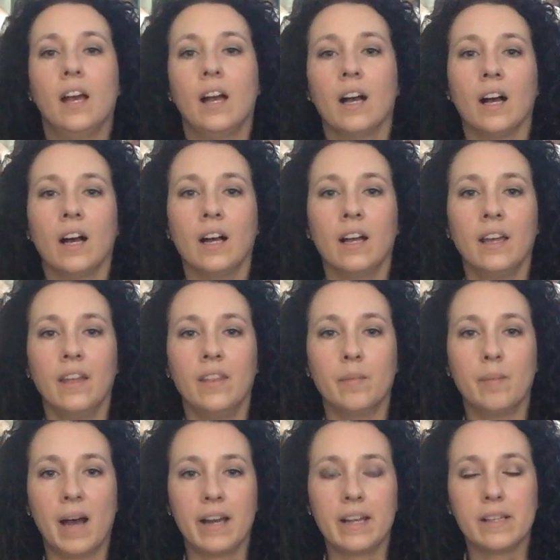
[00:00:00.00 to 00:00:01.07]
And the
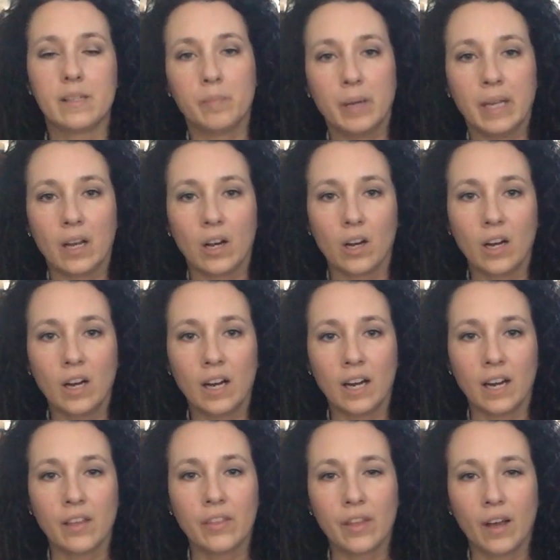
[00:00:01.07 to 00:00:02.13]
body is bigger, and
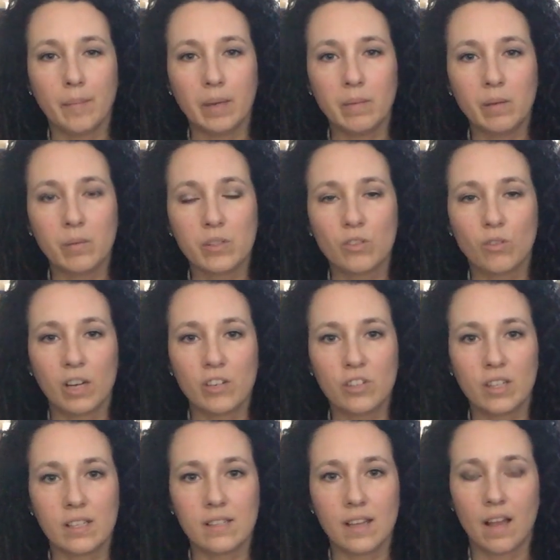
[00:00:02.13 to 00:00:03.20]
I thought maybe it would stretch
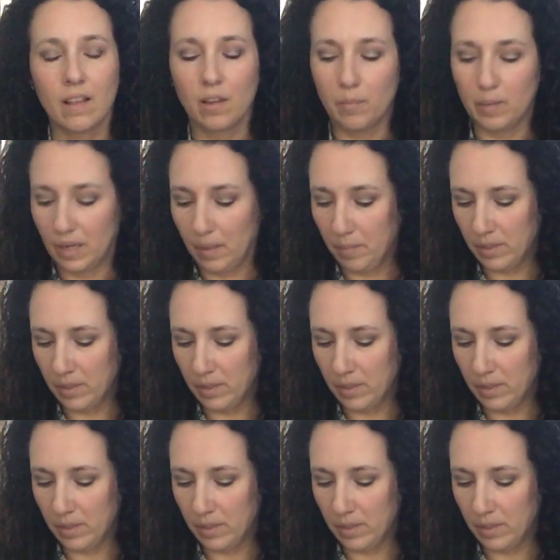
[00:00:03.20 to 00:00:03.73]
things out a little bit,